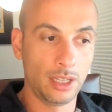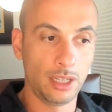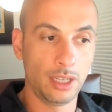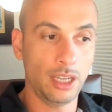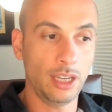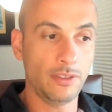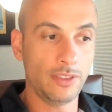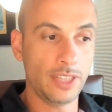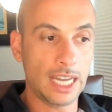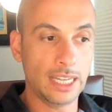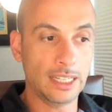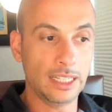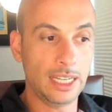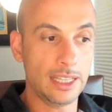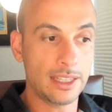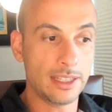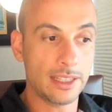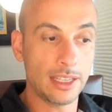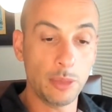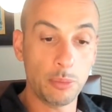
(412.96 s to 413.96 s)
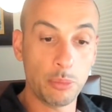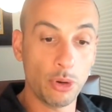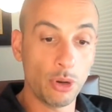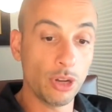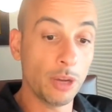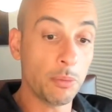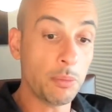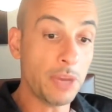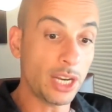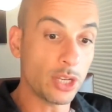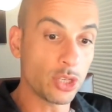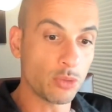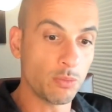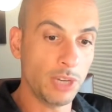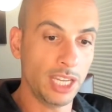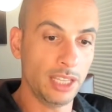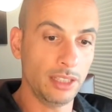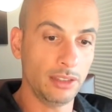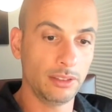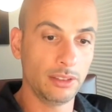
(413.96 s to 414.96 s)
have done, let's say, program
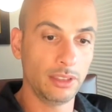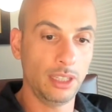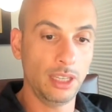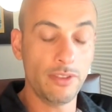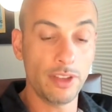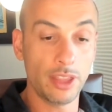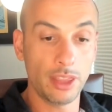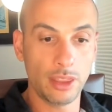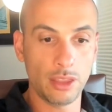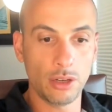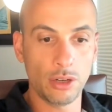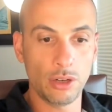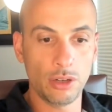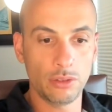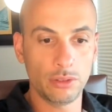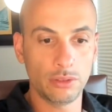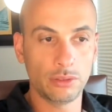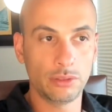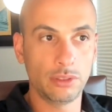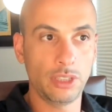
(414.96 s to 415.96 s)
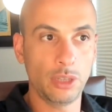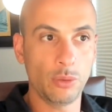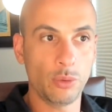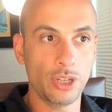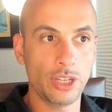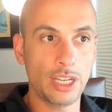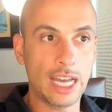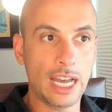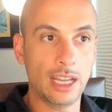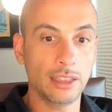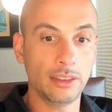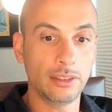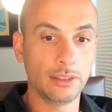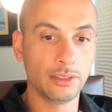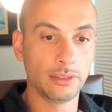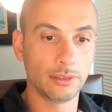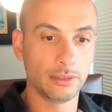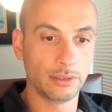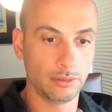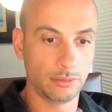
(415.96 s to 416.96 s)
management, even though they were not
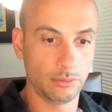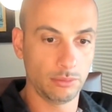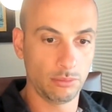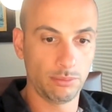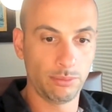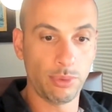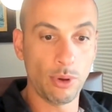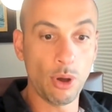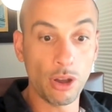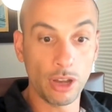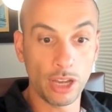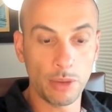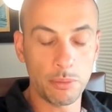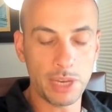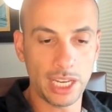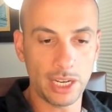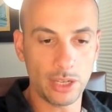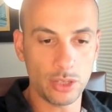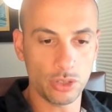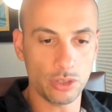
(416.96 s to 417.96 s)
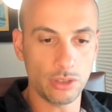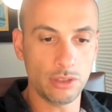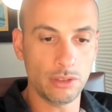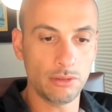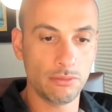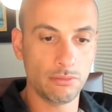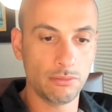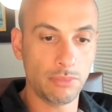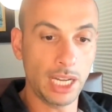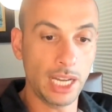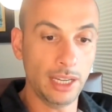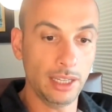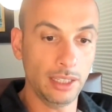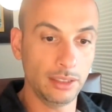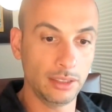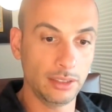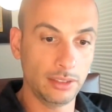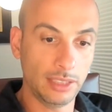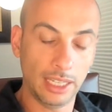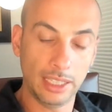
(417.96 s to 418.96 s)
program manager by
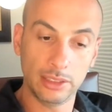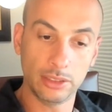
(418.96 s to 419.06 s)
title.